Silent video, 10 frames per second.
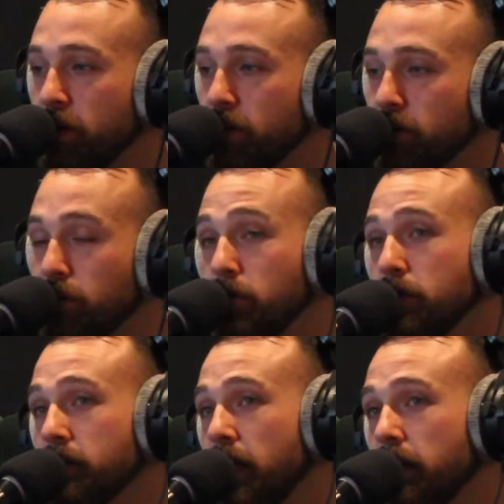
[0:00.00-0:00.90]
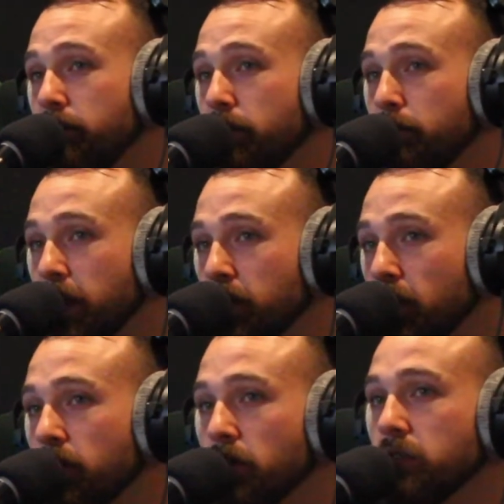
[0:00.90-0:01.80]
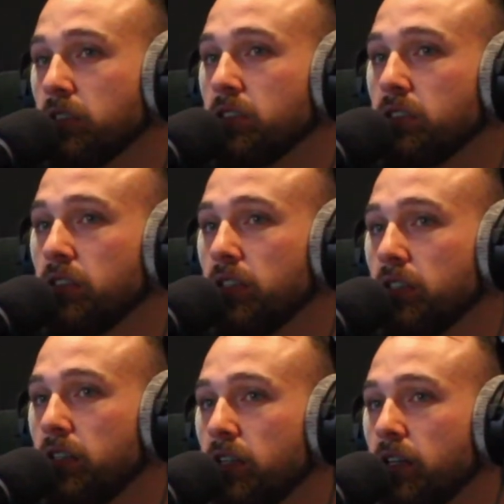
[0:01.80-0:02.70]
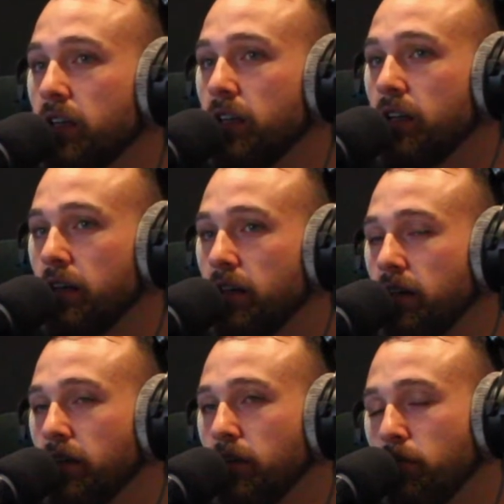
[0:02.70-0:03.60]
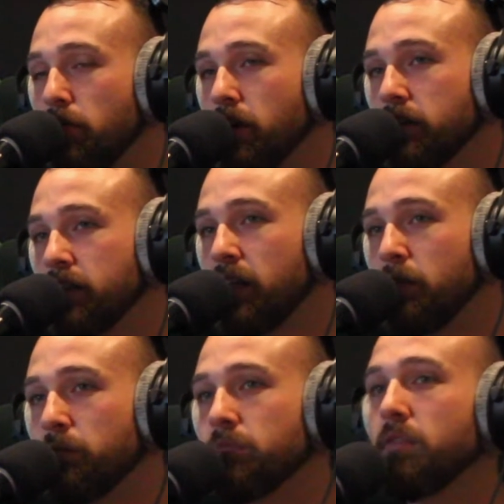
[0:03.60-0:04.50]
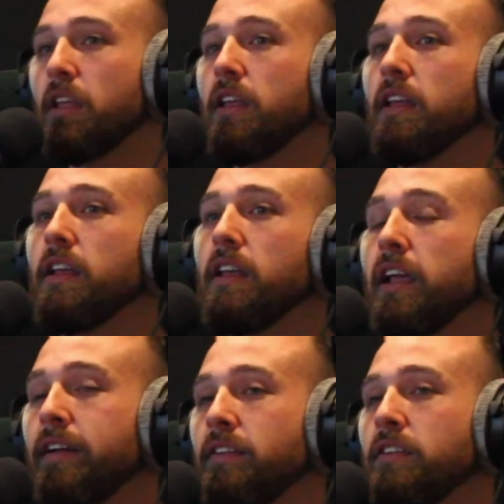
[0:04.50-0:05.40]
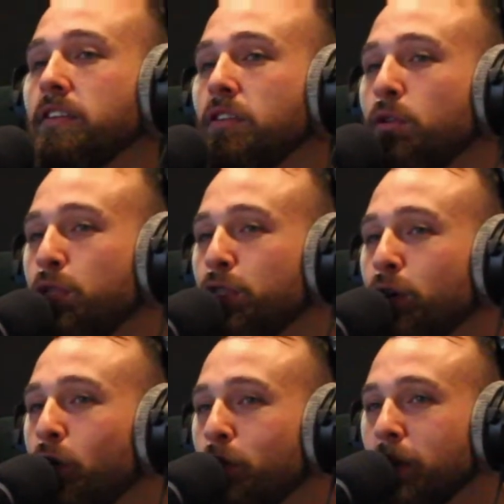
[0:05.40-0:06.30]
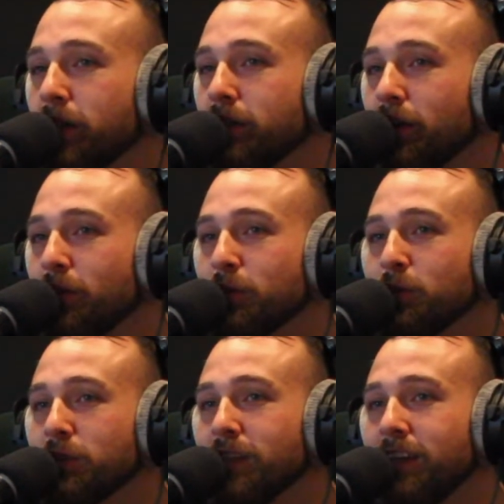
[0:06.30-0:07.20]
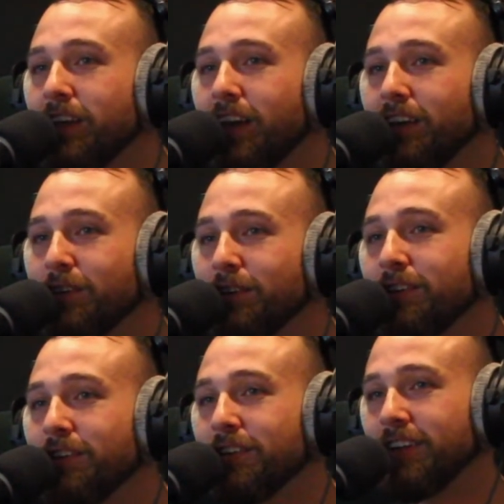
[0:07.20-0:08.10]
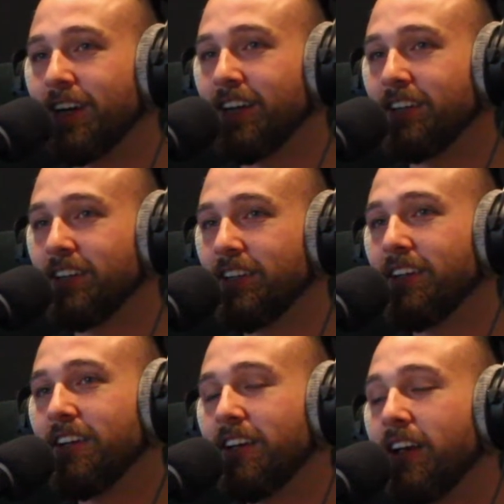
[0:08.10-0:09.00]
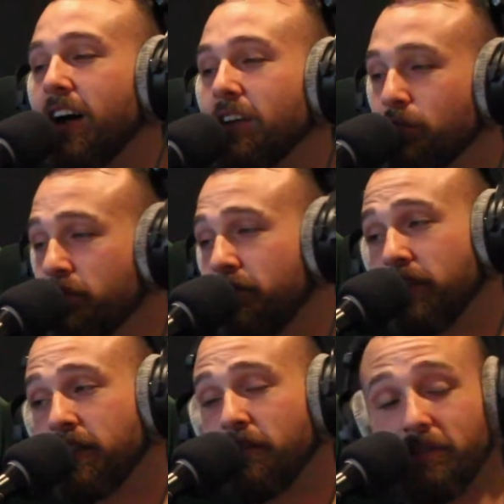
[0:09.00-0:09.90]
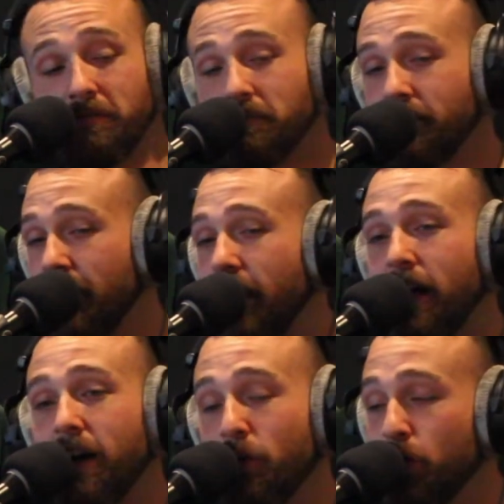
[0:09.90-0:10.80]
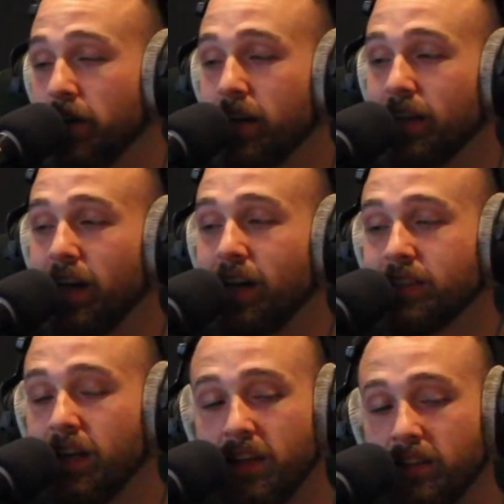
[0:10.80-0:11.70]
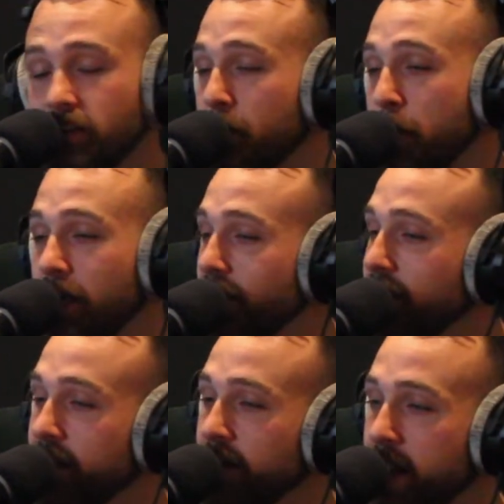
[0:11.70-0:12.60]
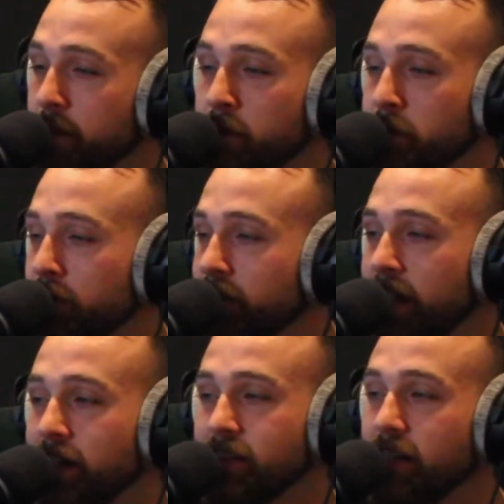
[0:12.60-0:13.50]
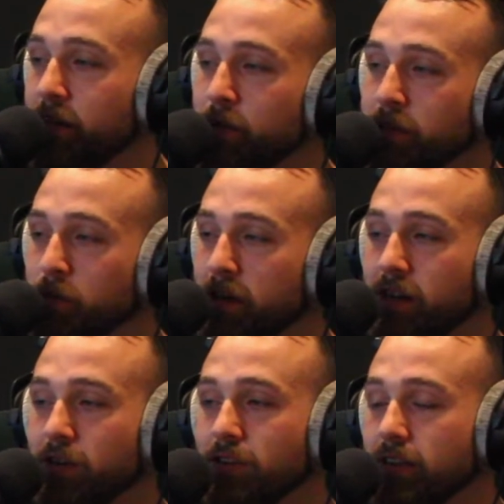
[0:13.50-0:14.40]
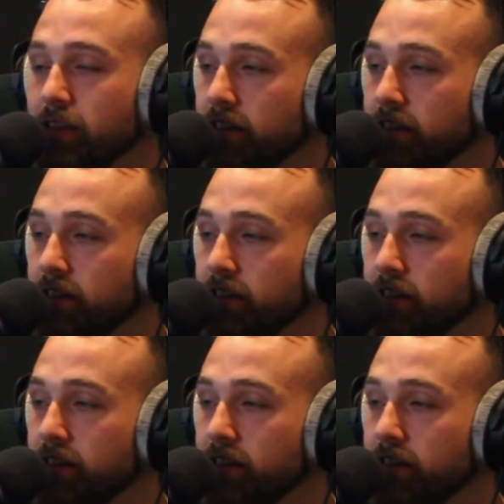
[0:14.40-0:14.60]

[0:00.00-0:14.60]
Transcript: You just came from McDonald's. You rocked up and you thought McDonald's was going to get your order right. First, I ordered a latte, apparently, an almond milk latte was what I ordered.